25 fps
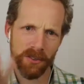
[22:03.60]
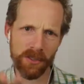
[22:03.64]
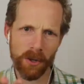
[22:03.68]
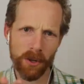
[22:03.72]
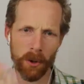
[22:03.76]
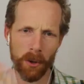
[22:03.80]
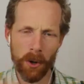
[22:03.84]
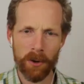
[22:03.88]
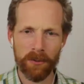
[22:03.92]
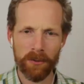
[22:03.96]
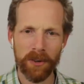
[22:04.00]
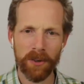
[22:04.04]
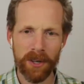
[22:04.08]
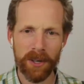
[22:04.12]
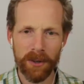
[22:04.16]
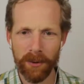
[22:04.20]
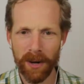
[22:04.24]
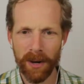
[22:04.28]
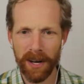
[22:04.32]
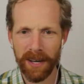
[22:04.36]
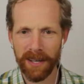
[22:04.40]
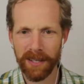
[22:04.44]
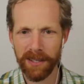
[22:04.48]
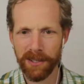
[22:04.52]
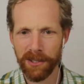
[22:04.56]
over at
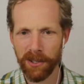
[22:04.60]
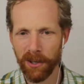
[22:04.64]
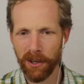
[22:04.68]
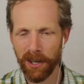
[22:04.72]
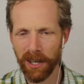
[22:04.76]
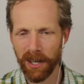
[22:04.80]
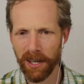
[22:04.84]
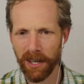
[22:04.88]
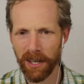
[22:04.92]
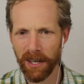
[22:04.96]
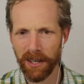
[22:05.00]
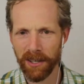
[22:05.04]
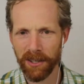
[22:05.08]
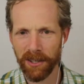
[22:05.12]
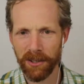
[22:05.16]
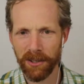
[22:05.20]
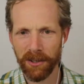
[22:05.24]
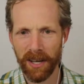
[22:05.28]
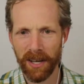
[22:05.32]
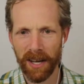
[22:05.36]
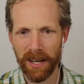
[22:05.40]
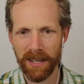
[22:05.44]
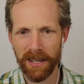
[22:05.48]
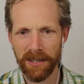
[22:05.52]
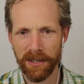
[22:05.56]
Radiance Yoga, you
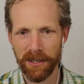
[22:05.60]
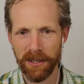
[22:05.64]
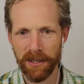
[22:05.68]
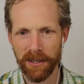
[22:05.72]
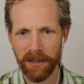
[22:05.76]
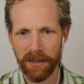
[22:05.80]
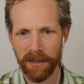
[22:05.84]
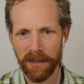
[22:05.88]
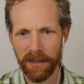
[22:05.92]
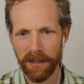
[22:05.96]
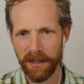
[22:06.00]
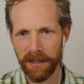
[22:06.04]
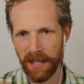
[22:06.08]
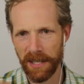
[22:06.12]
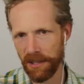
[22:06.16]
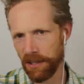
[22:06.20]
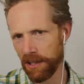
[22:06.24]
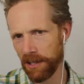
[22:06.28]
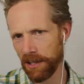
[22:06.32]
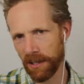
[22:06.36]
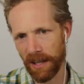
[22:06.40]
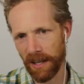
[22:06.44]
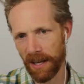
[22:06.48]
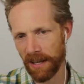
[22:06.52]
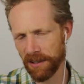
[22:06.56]
guys are teaching
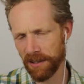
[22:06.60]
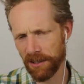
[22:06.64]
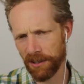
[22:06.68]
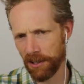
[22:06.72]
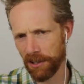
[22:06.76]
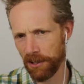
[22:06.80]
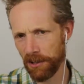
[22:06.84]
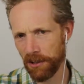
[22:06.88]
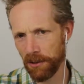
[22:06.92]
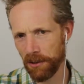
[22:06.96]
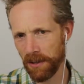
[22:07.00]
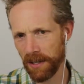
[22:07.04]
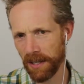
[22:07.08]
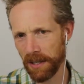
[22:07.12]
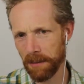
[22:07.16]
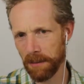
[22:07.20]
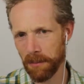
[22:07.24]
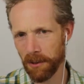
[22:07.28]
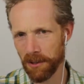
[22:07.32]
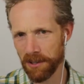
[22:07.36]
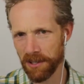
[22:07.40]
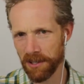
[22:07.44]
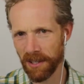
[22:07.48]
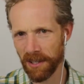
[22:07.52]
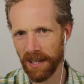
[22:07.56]
classes. Are you doing
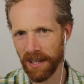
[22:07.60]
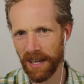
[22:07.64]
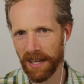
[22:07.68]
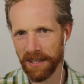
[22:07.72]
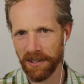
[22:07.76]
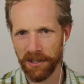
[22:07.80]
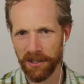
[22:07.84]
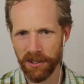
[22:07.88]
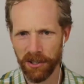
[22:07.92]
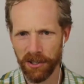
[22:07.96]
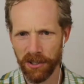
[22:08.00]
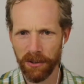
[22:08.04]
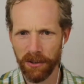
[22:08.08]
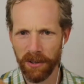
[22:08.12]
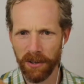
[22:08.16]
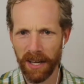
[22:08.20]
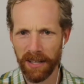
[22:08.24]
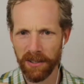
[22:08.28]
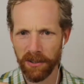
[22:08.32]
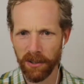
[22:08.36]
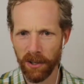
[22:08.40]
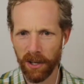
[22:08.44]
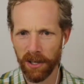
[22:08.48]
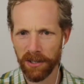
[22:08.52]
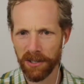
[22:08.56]
in-person classes, or you guys
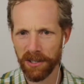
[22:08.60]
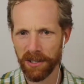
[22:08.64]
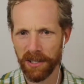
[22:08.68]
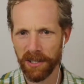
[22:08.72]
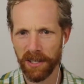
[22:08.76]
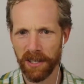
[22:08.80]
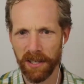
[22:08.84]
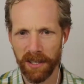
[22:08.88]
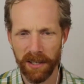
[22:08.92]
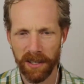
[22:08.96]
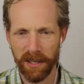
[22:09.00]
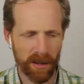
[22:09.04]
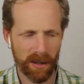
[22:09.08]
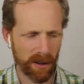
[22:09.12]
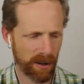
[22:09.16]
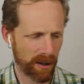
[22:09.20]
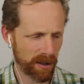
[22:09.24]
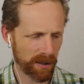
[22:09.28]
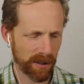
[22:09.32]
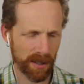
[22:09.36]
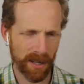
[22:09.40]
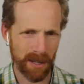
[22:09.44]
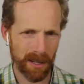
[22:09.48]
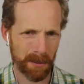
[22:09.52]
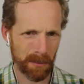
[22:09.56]
launched an
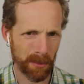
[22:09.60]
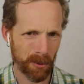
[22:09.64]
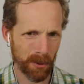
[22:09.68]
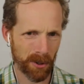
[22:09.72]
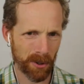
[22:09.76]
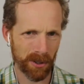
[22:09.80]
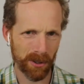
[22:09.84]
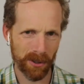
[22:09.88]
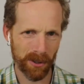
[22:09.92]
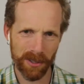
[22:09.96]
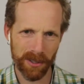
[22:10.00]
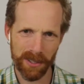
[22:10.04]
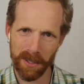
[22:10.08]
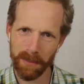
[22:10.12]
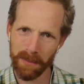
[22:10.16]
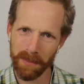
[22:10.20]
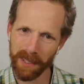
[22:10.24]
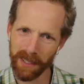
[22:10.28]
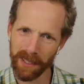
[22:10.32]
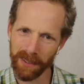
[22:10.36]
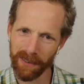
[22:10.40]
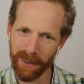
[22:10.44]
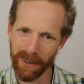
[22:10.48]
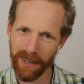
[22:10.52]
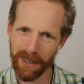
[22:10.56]
online portal or something, right?